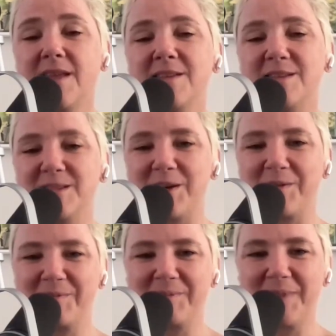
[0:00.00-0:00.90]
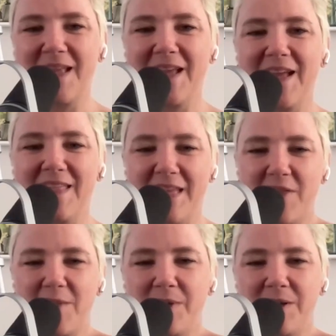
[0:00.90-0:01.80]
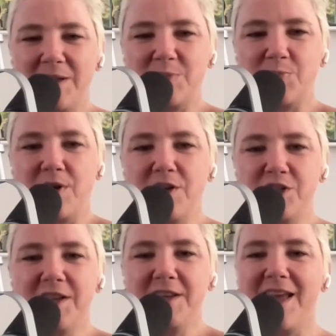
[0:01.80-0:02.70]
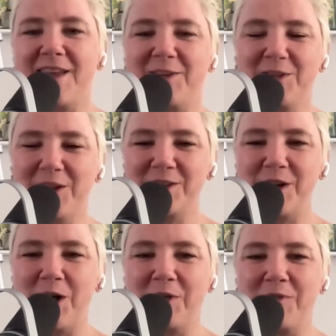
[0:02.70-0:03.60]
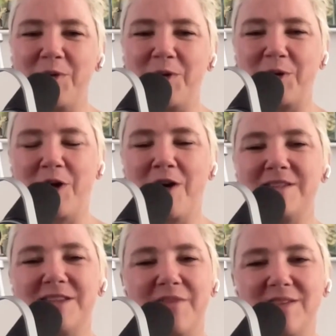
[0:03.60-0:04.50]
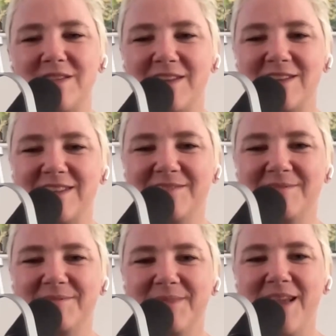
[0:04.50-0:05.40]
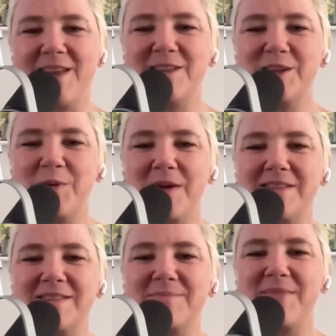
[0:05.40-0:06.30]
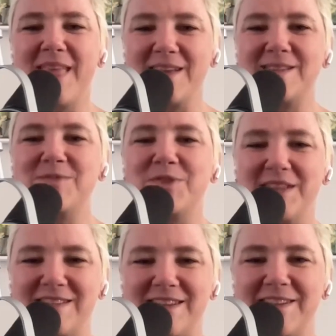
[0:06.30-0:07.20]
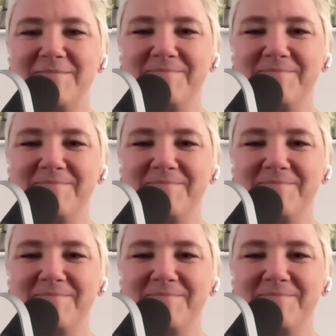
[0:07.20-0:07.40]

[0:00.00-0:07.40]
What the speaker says: So, let that be an inspiration, and good luck to all of you in your cost savings hunting. And as always, thanks for listening.